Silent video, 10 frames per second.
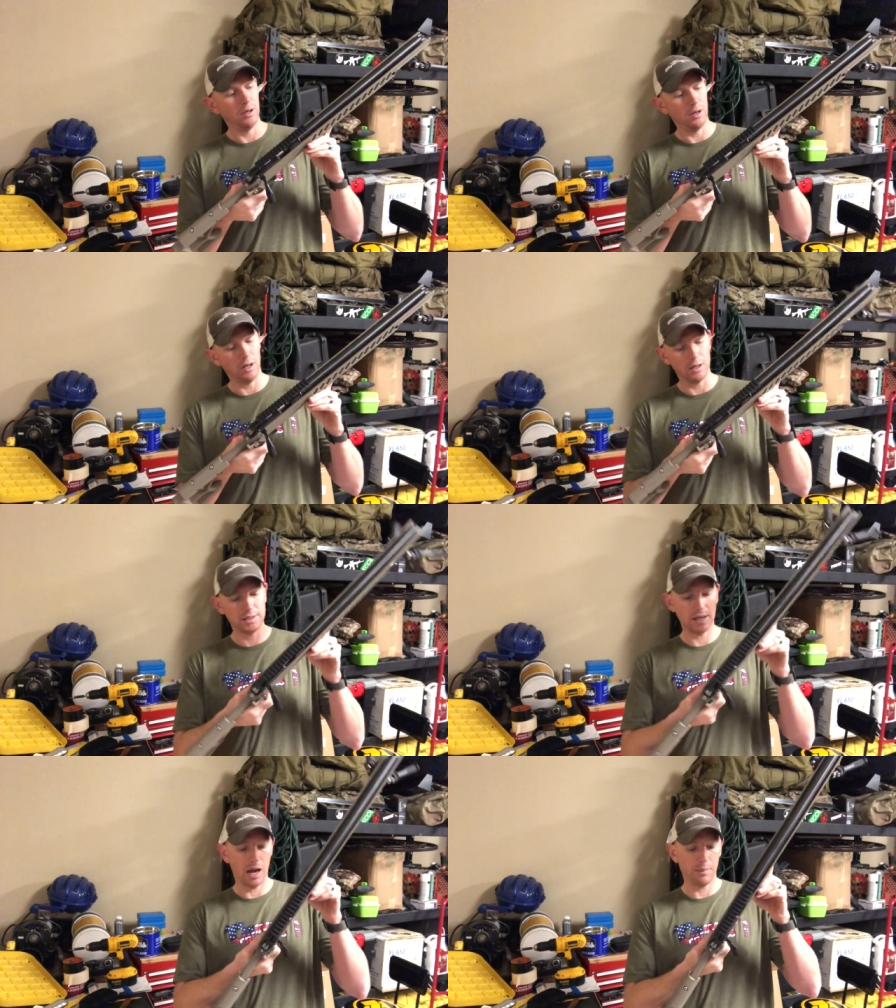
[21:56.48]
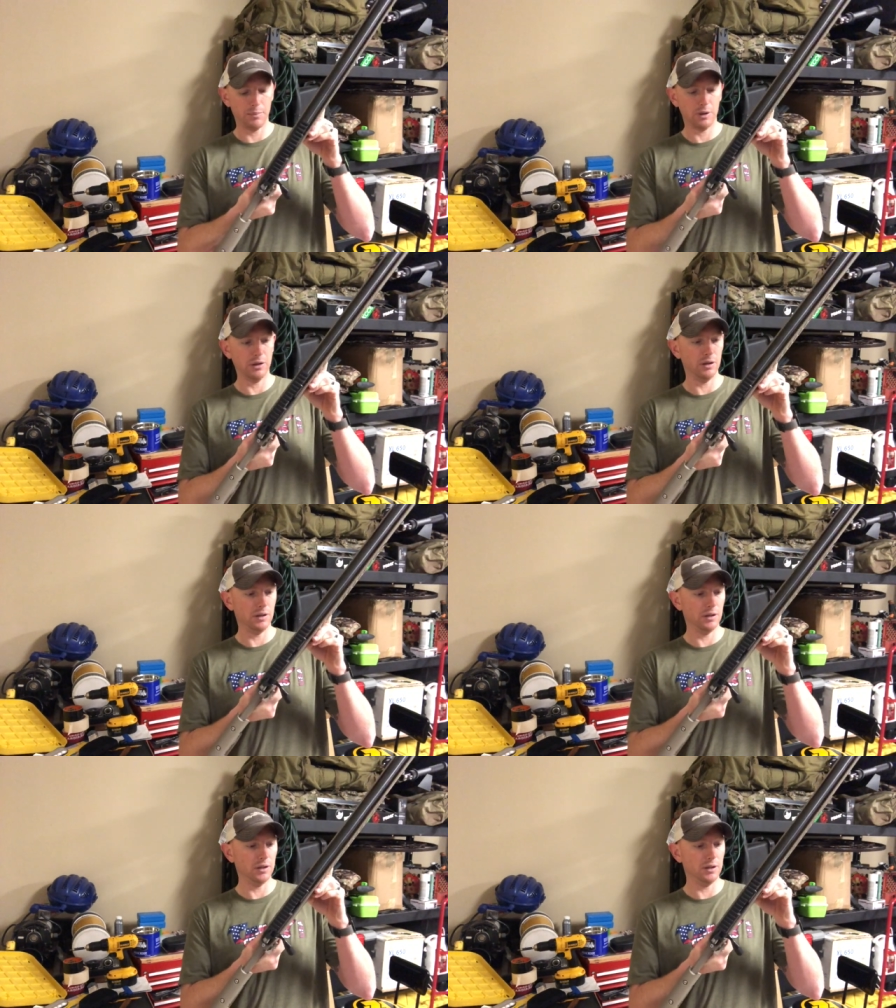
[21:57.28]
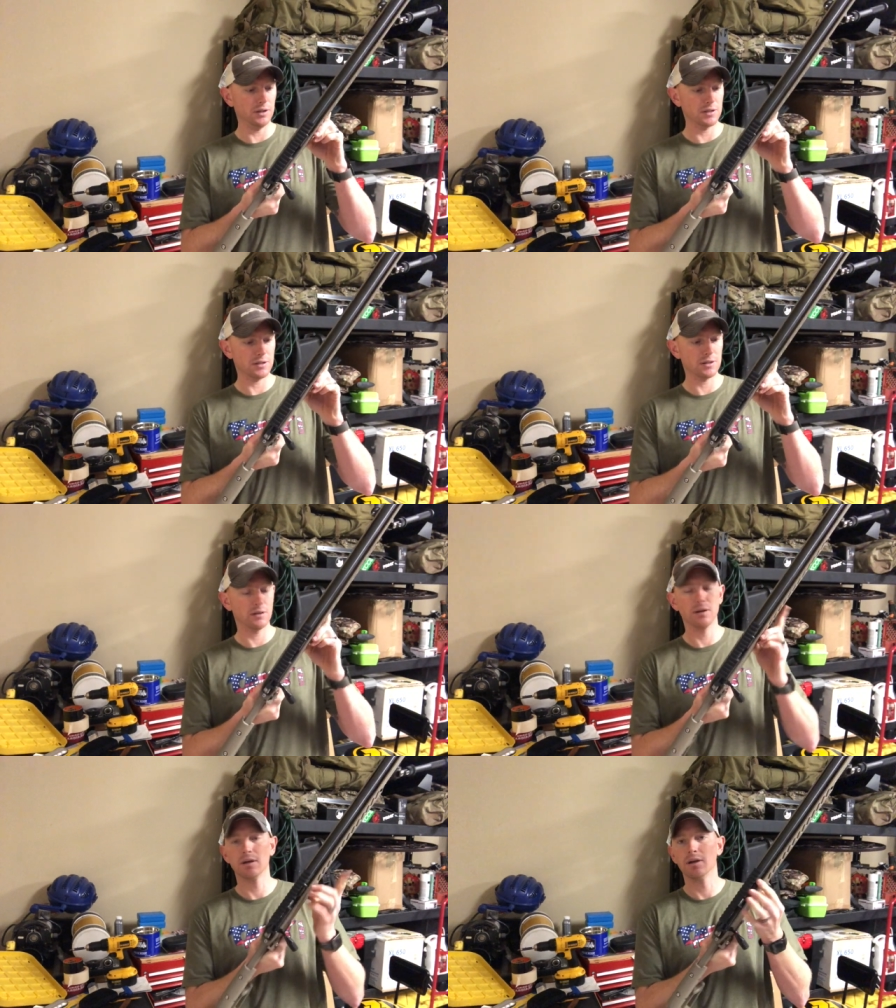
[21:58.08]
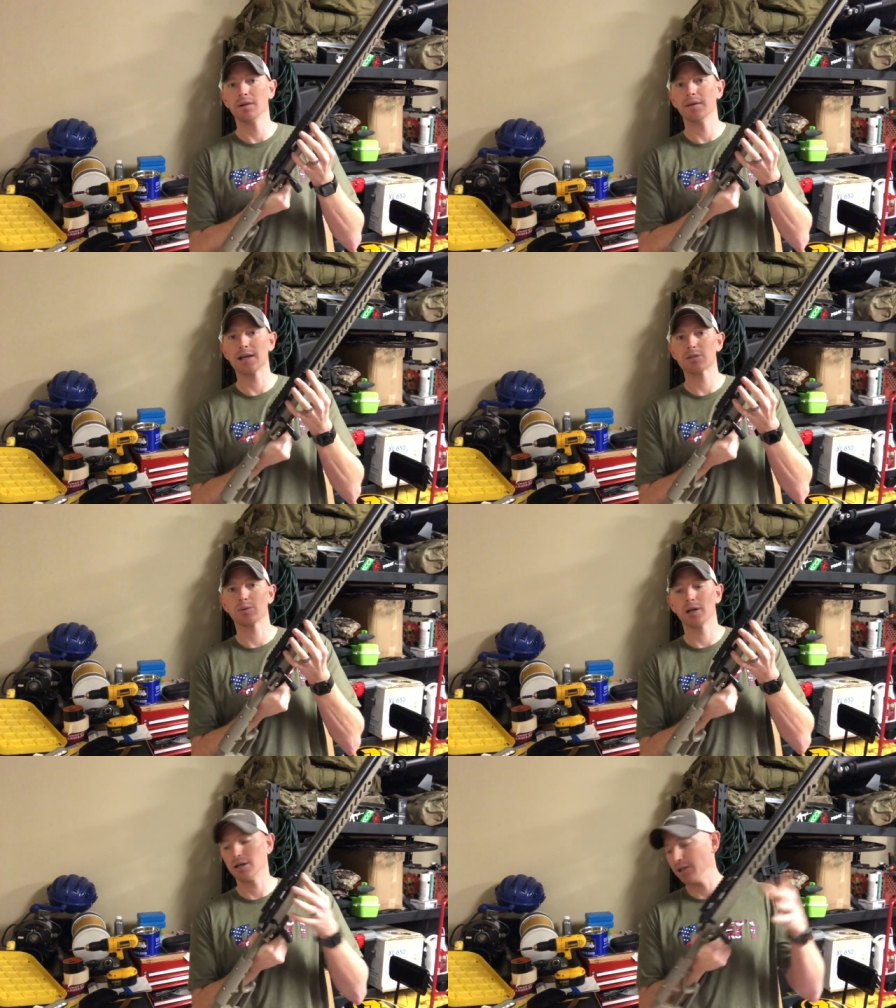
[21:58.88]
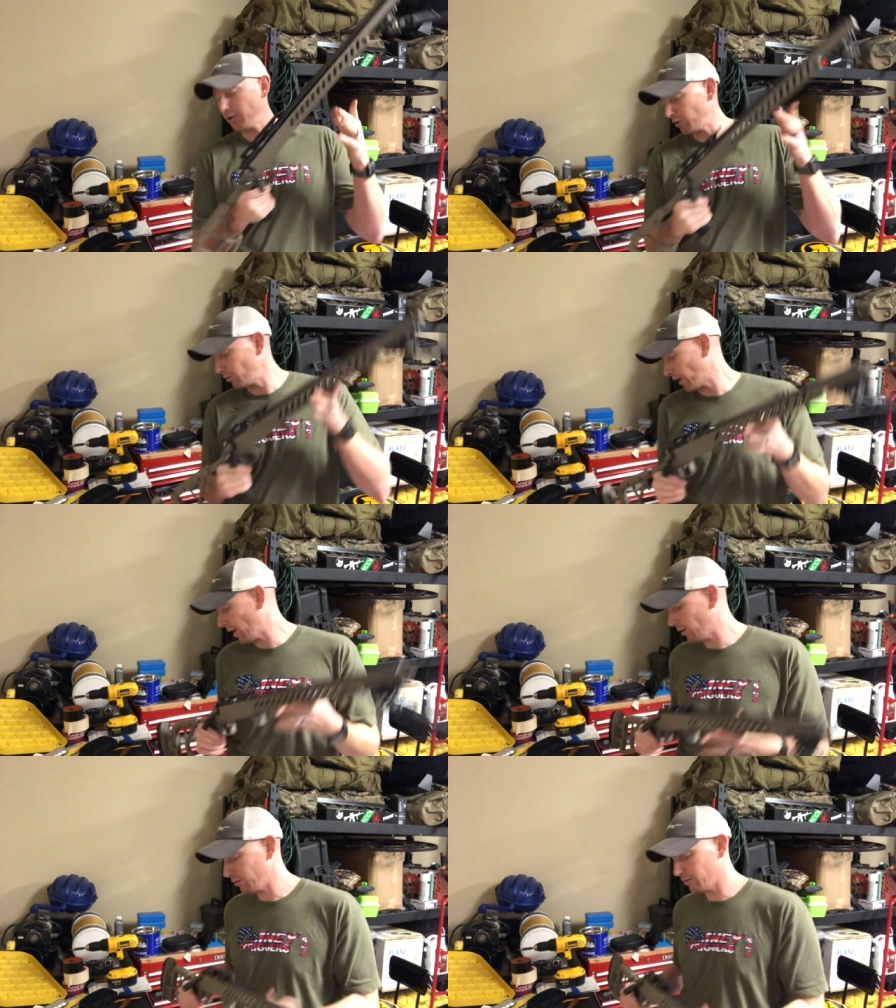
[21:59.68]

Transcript: on top, because that's what I need to do now.